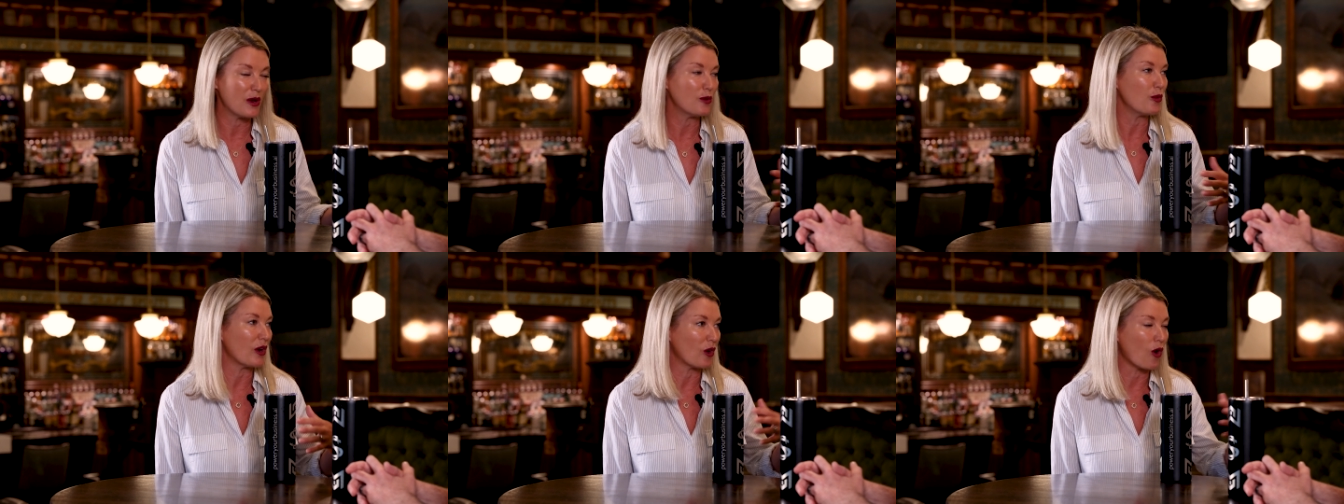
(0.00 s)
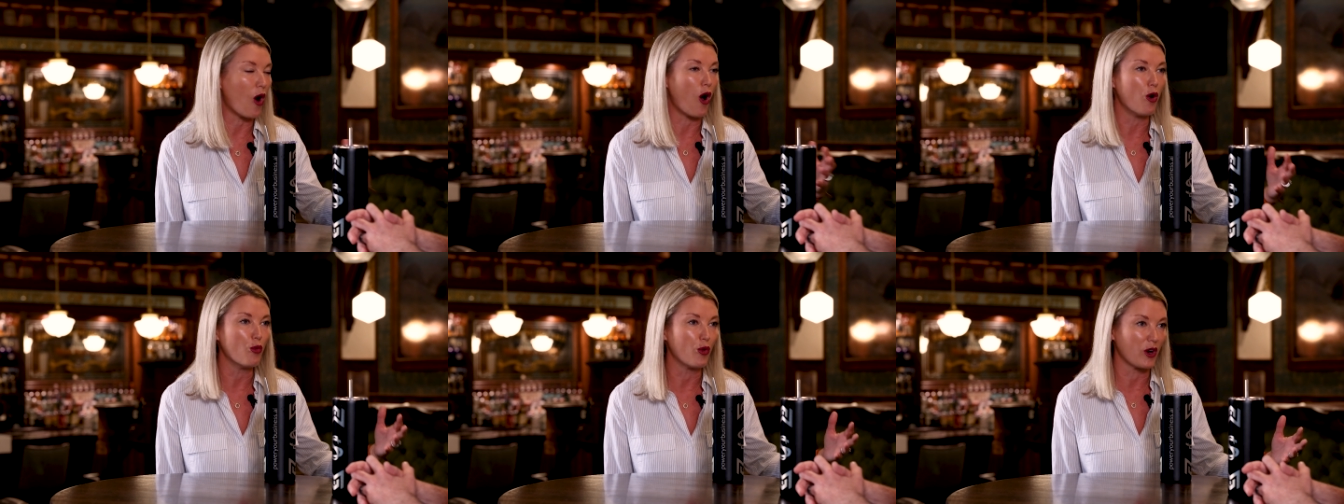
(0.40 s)
and we are
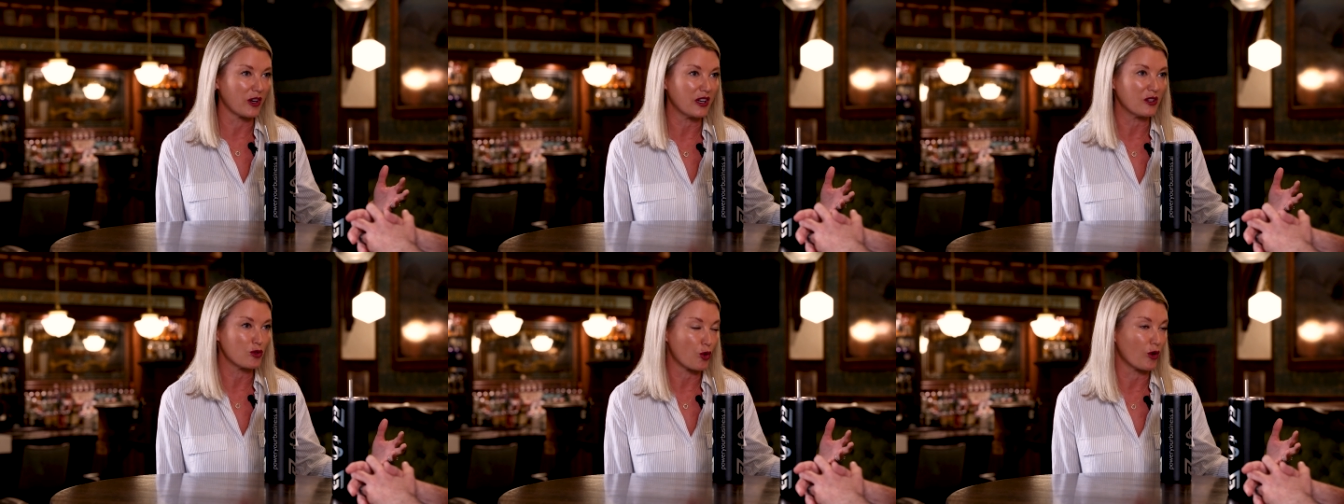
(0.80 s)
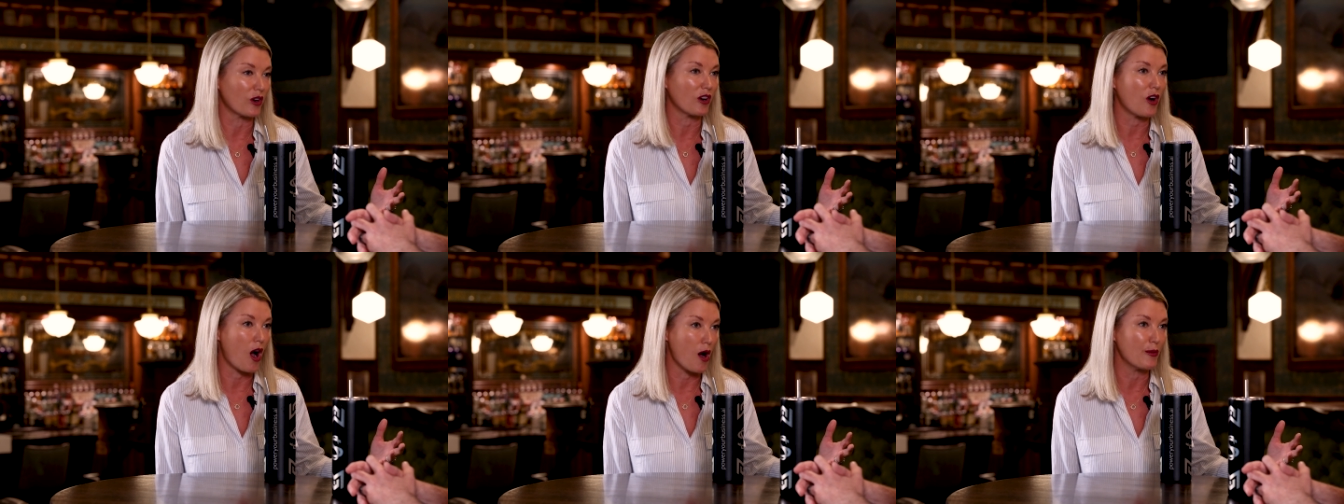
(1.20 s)
all working
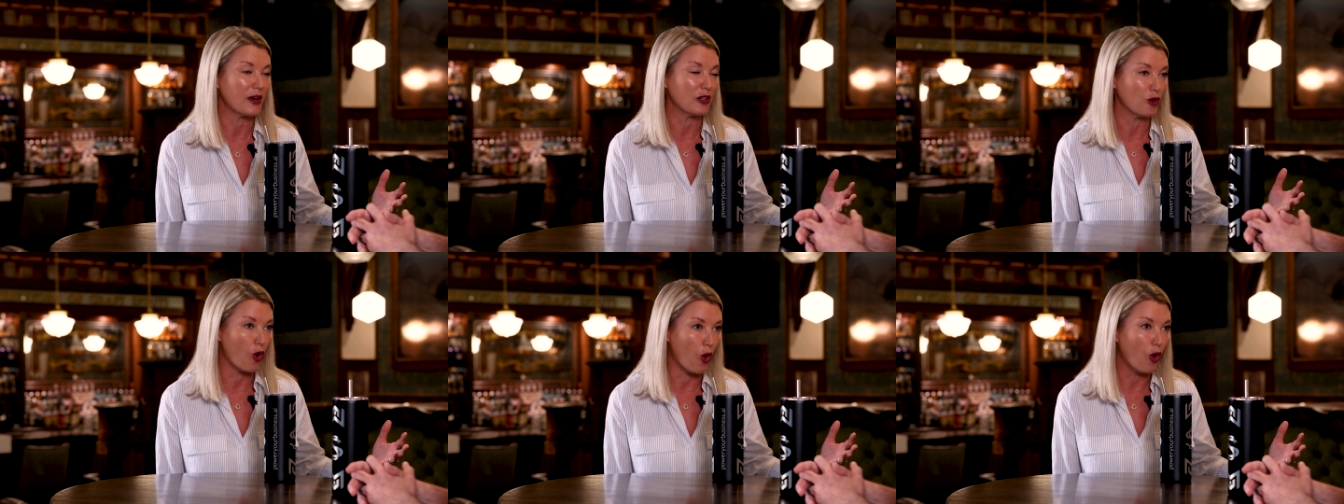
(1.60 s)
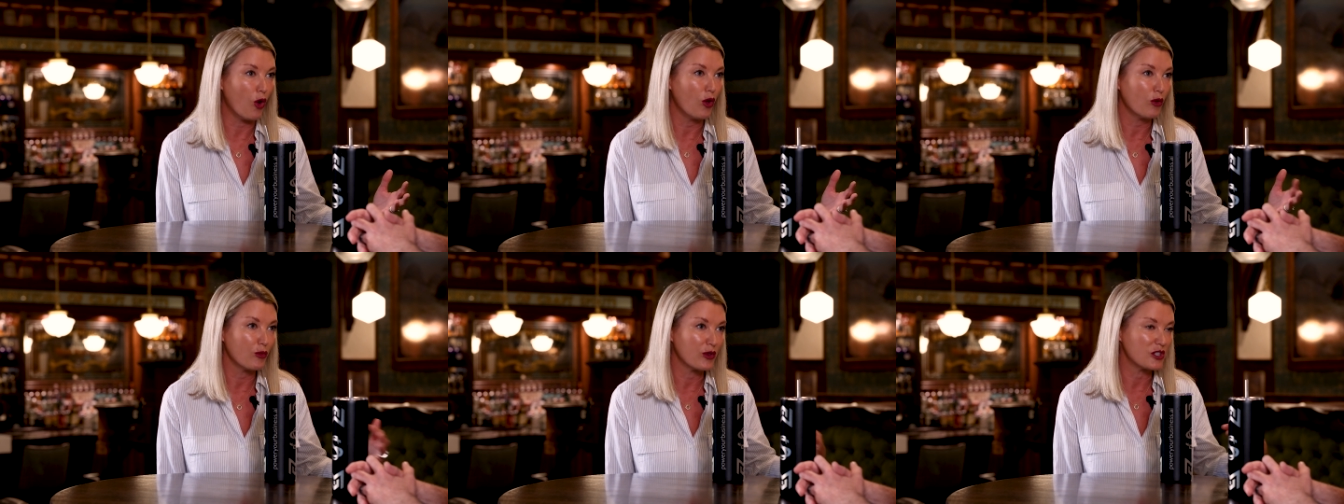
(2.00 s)
toward a common
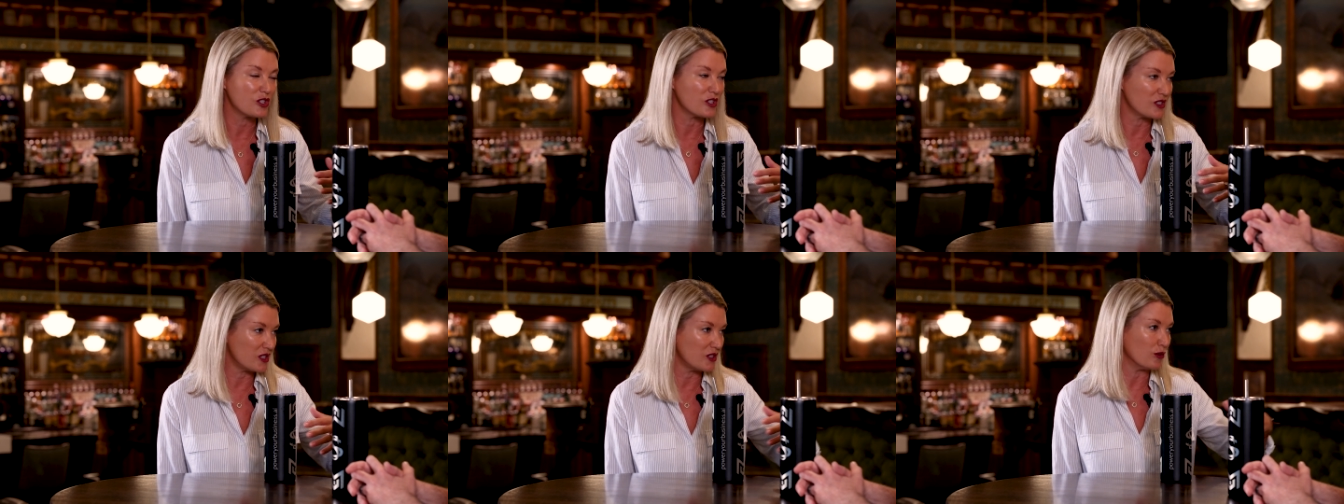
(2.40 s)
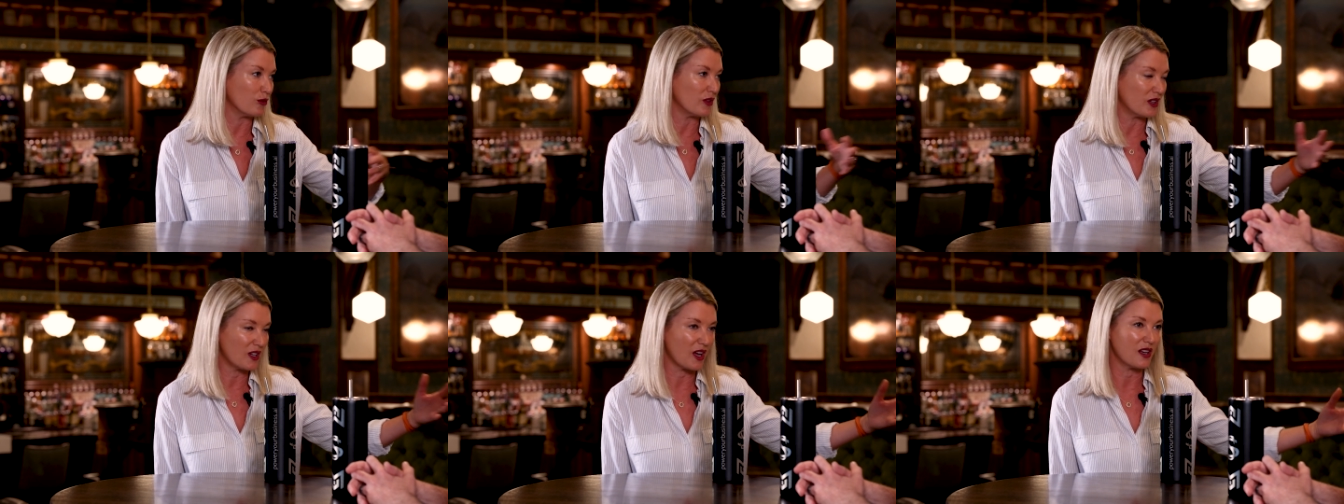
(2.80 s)
goal, which is
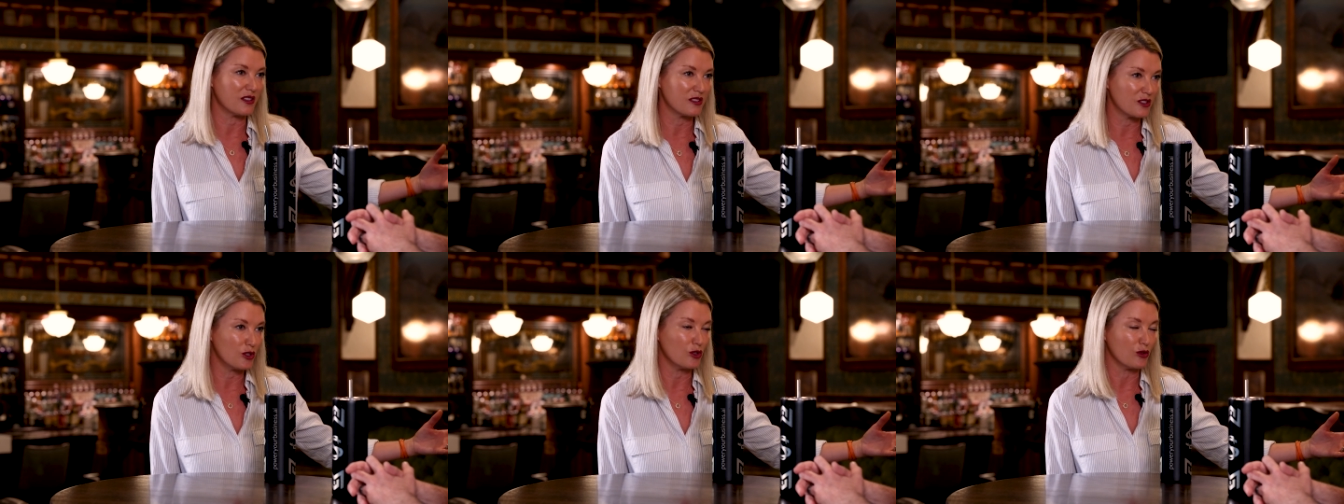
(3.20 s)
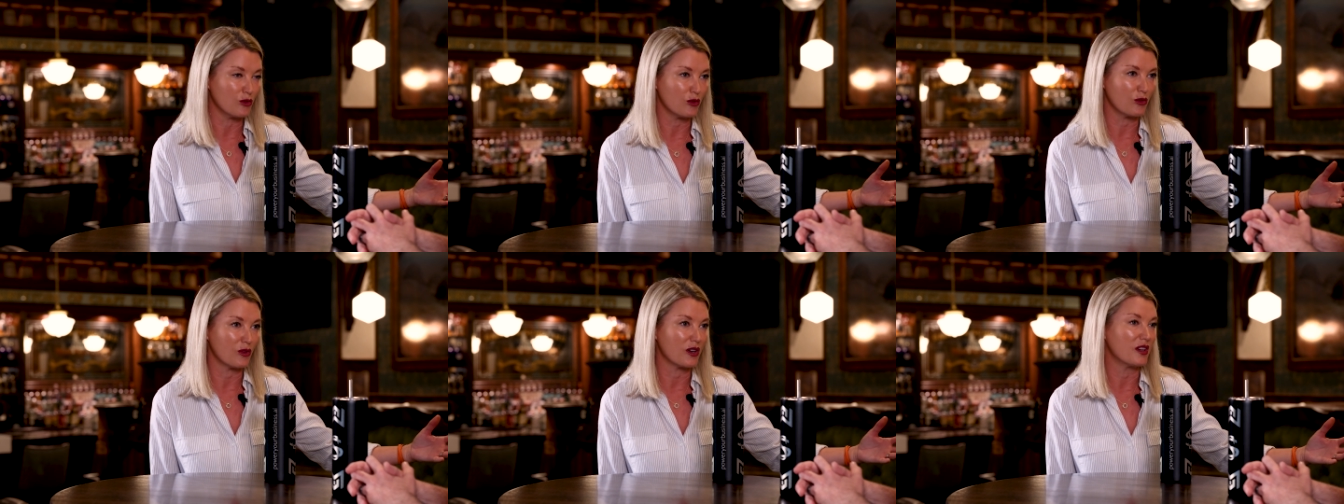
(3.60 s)
to get
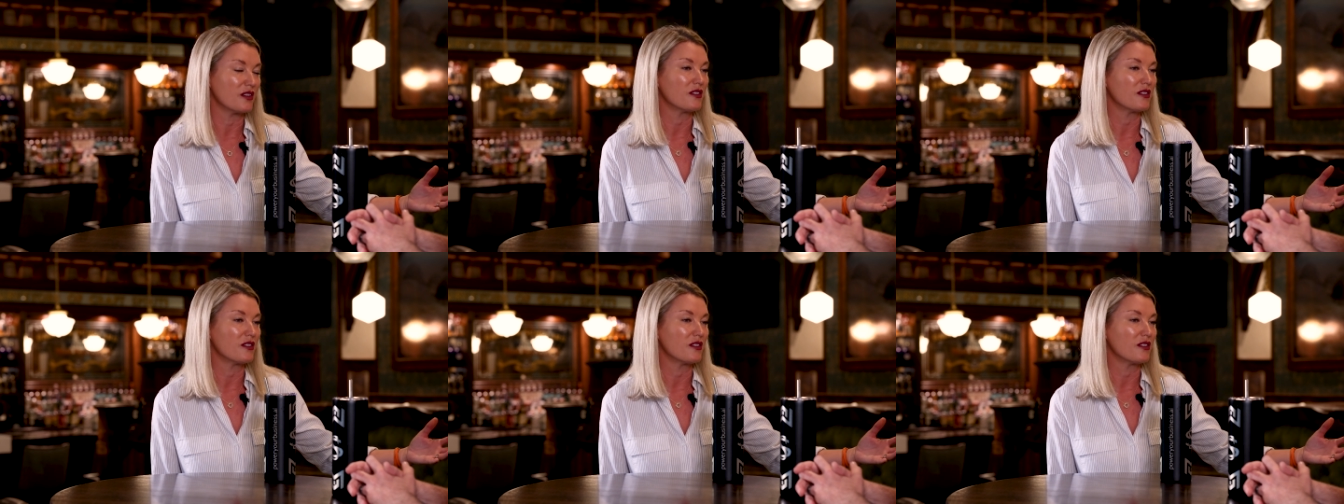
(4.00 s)
to